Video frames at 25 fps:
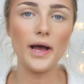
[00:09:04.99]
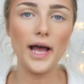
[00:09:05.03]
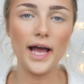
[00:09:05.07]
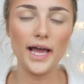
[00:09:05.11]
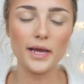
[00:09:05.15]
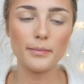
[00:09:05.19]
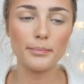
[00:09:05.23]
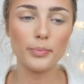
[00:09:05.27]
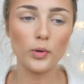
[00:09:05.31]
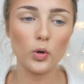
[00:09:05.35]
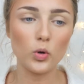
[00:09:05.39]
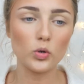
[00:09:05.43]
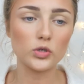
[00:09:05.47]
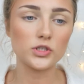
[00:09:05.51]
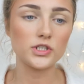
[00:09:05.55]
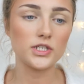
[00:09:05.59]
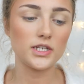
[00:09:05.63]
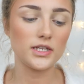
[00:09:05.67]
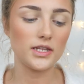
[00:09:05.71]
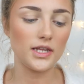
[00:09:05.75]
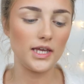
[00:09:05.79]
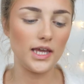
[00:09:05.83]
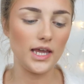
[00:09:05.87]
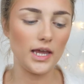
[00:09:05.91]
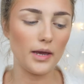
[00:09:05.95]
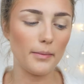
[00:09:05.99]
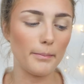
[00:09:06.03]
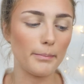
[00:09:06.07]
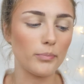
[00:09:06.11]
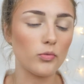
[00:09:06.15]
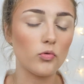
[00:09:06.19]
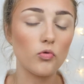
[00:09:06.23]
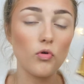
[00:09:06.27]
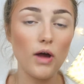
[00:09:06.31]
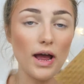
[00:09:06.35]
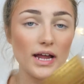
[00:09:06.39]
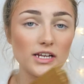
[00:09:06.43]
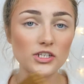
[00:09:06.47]
I bought a
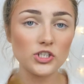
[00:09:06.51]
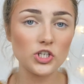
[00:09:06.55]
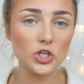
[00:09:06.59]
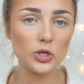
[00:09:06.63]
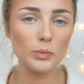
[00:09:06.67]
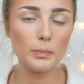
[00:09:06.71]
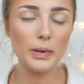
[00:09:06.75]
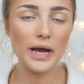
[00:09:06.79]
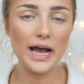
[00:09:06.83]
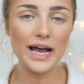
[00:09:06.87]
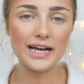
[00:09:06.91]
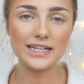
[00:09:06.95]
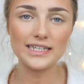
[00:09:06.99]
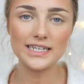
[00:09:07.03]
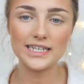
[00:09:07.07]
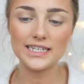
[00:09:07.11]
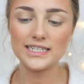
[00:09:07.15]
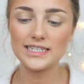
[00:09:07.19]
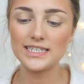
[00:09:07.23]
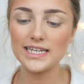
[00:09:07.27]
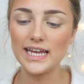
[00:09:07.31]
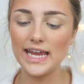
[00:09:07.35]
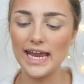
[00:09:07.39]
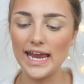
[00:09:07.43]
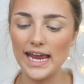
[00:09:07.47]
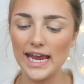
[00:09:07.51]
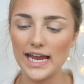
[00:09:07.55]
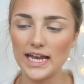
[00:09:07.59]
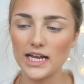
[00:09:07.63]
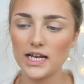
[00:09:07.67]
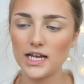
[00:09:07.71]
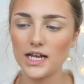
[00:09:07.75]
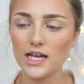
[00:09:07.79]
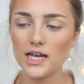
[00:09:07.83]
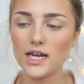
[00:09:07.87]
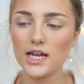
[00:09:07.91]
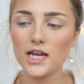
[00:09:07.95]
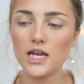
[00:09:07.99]
brand new palette
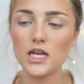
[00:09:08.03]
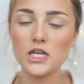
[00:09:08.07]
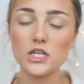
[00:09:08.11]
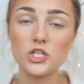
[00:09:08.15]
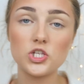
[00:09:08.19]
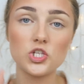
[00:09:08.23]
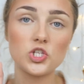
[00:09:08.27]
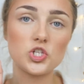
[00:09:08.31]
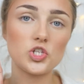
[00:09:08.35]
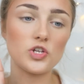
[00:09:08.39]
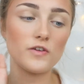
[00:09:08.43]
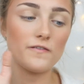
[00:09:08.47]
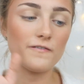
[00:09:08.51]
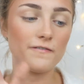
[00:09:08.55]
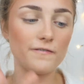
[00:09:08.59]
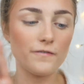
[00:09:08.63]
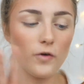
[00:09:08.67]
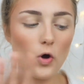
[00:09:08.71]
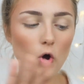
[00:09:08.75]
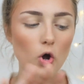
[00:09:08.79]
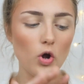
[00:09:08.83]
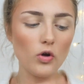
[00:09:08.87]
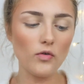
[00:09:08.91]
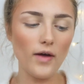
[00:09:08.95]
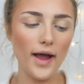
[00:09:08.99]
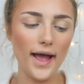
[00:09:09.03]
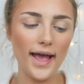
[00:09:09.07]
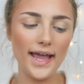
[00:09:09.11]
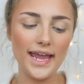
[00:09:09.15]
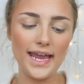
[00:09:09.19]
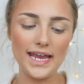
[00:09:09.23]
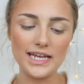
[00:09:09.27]
in Sephora